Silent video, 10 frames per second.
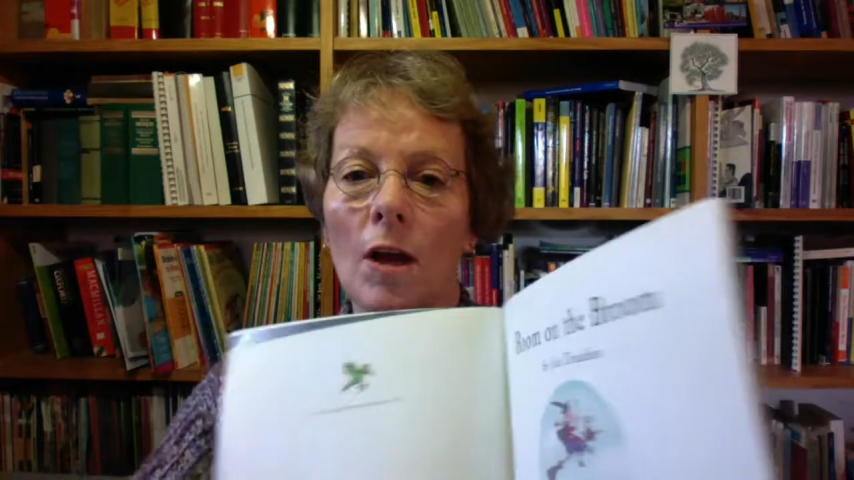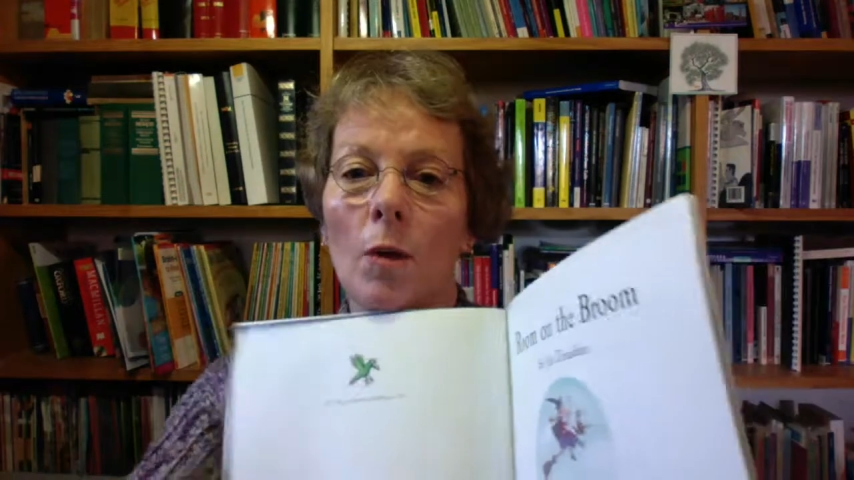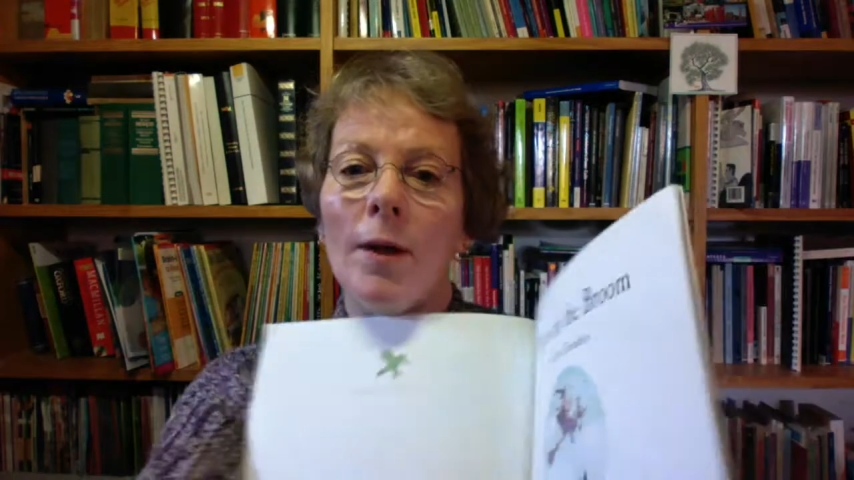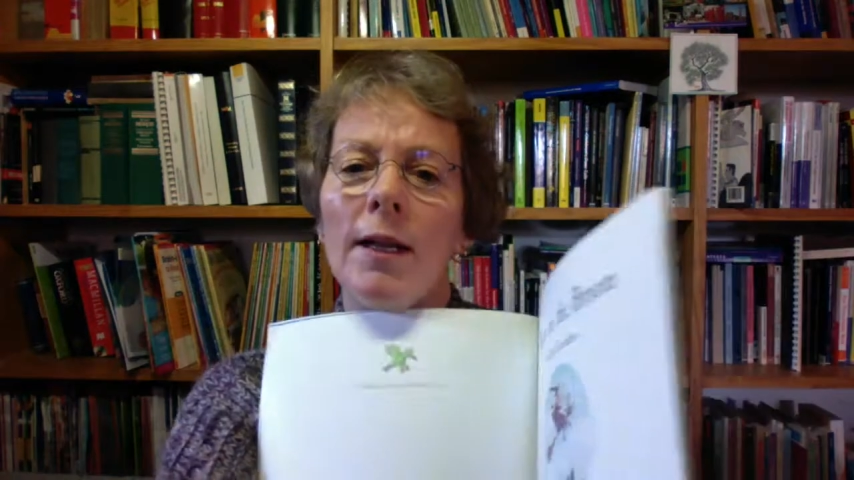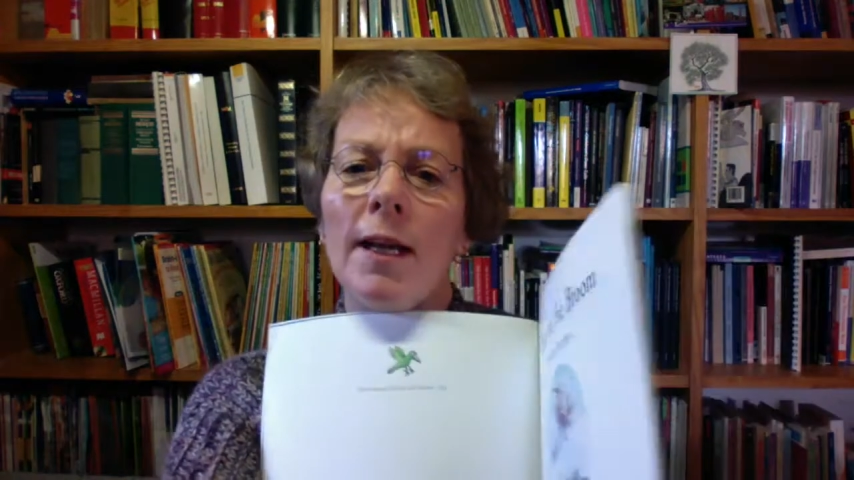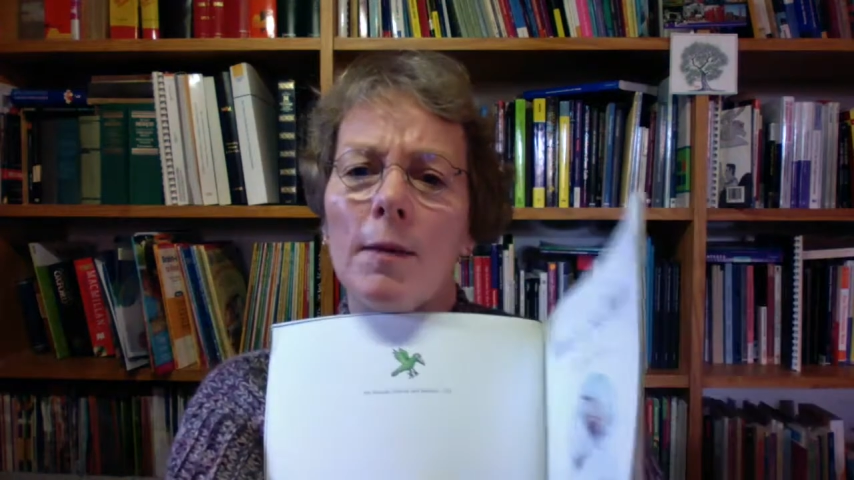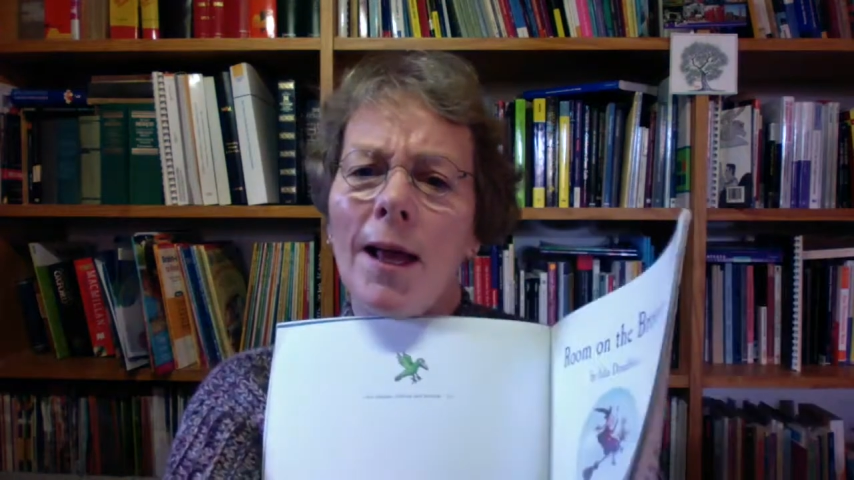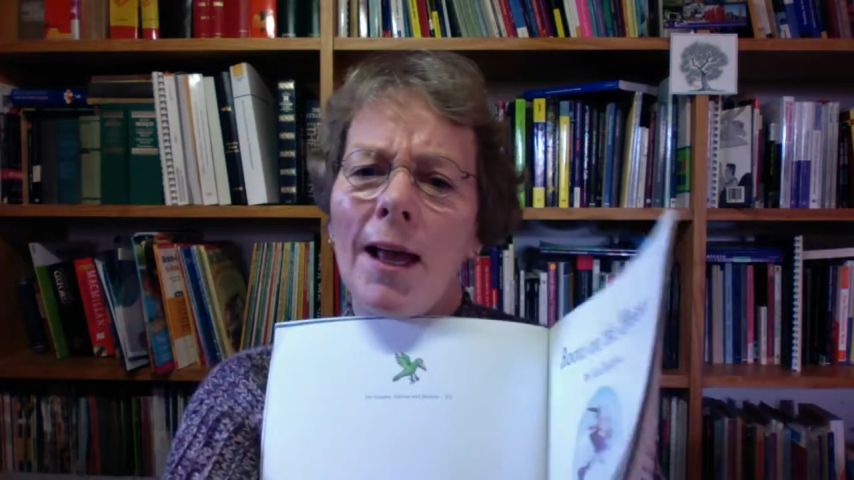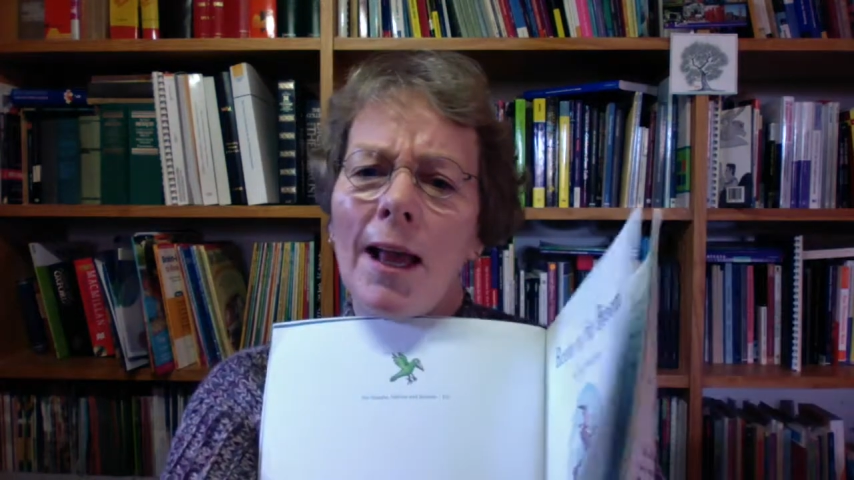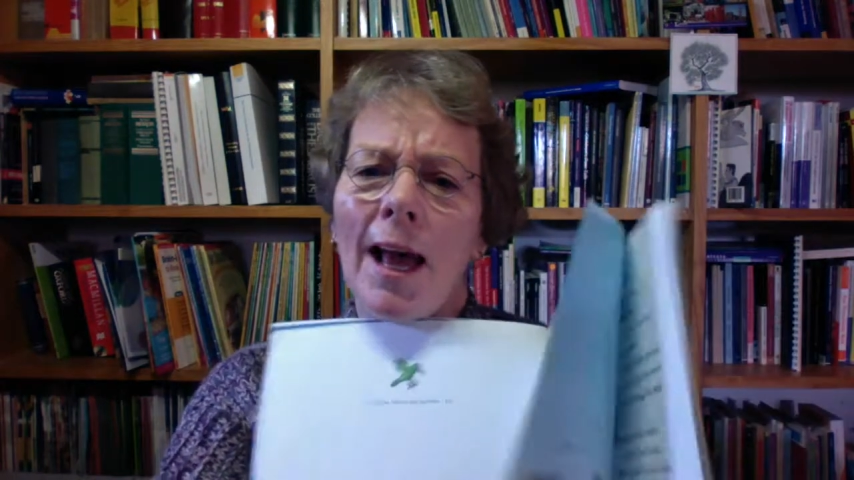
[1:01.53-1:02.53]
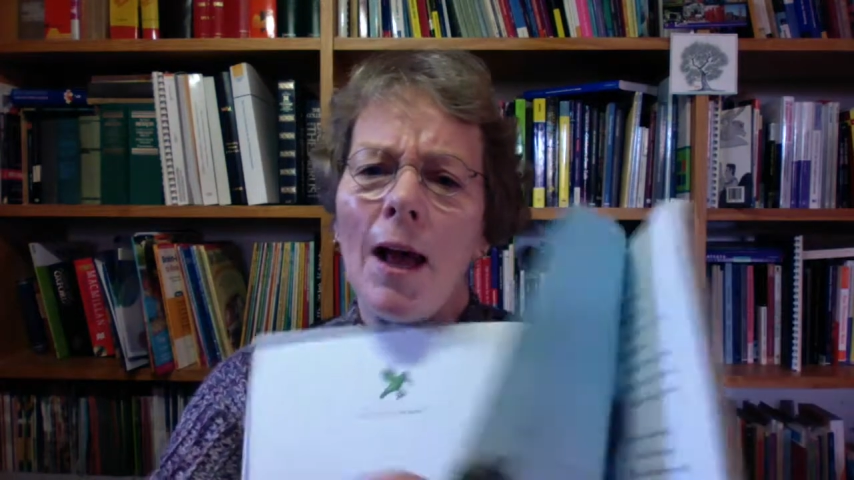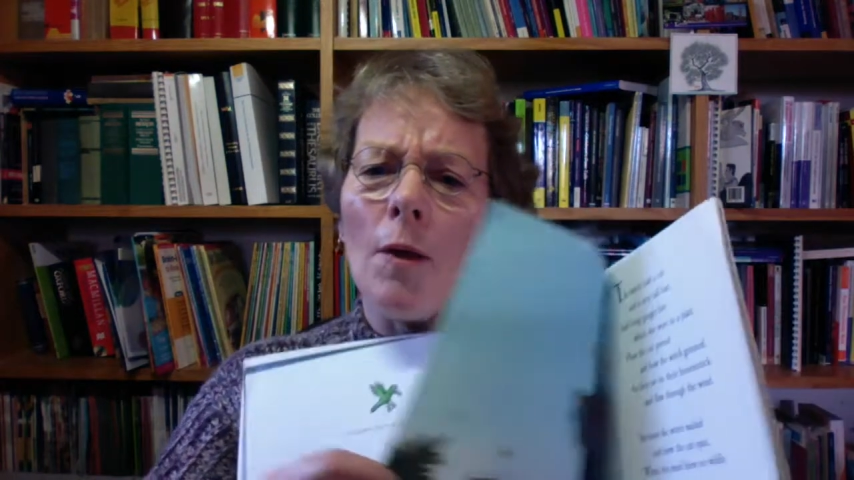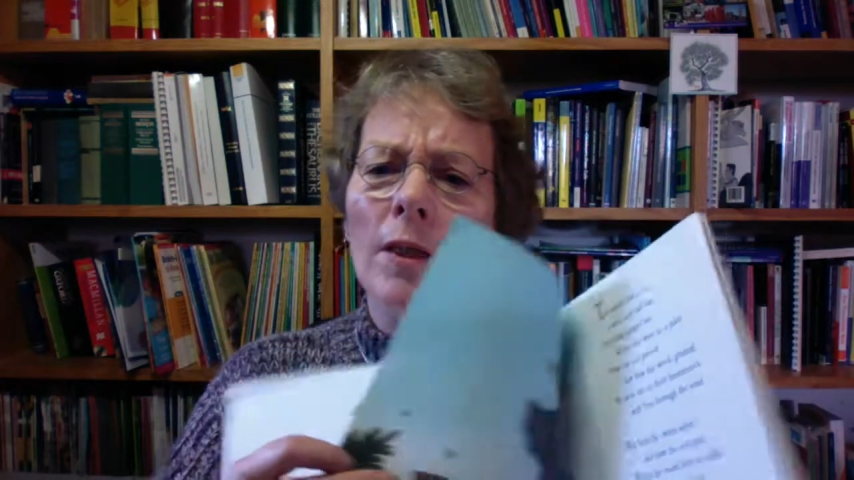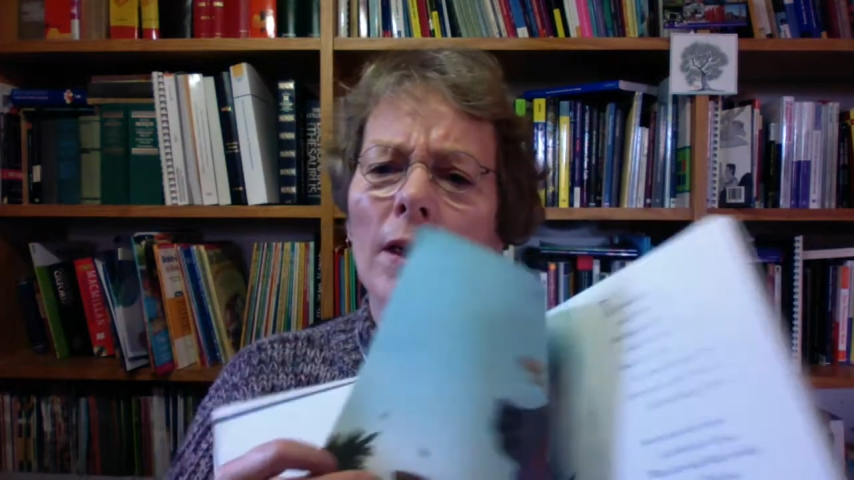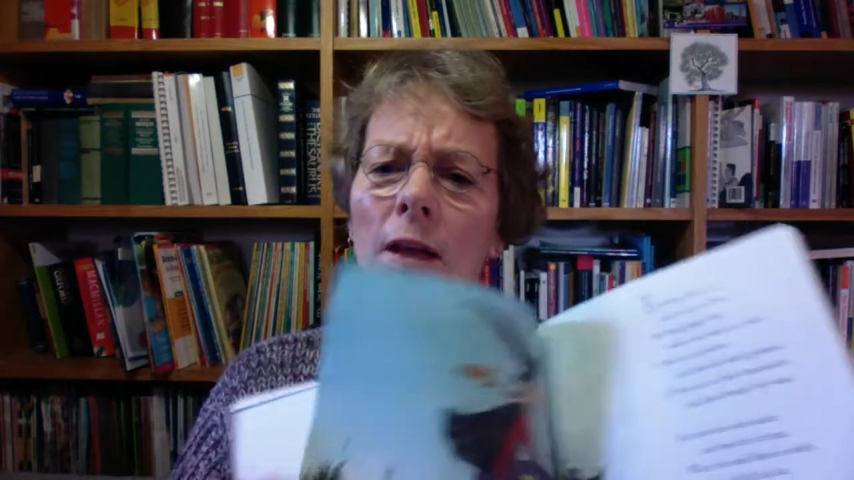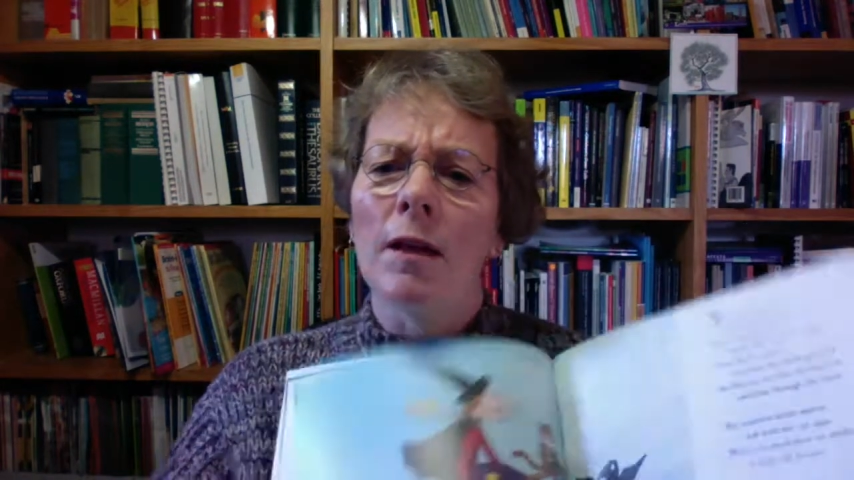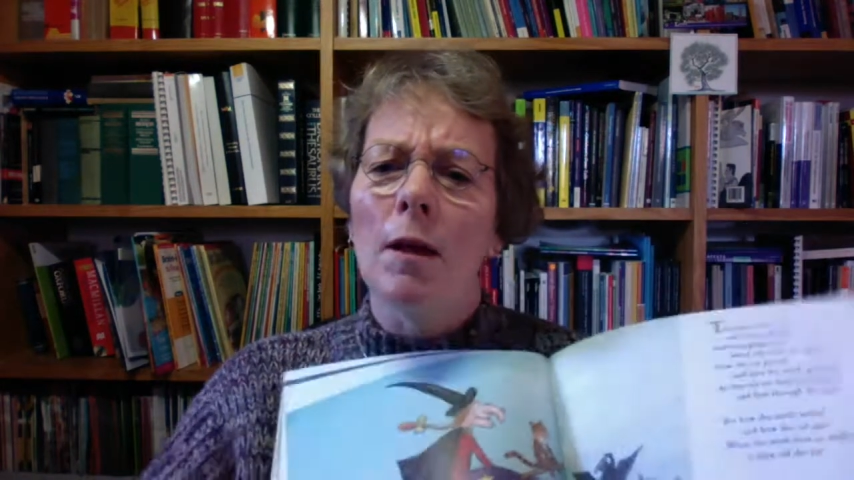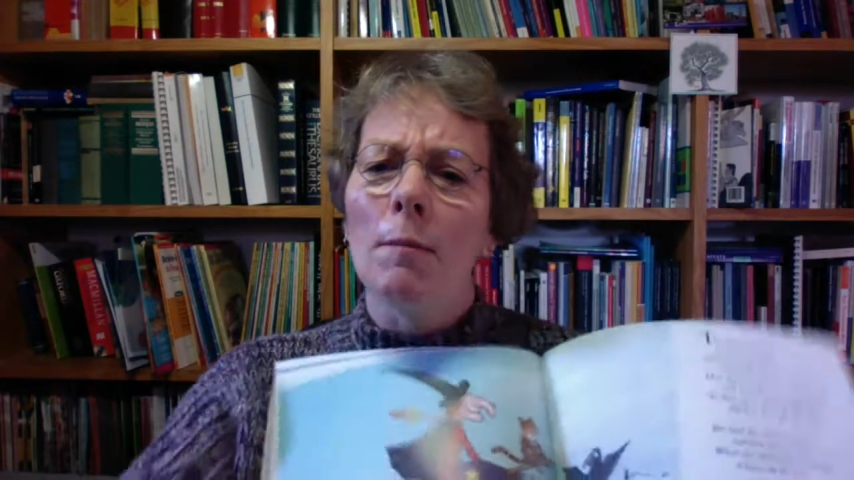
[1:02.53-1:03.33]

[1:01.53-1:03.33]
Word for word: We'll learn about how the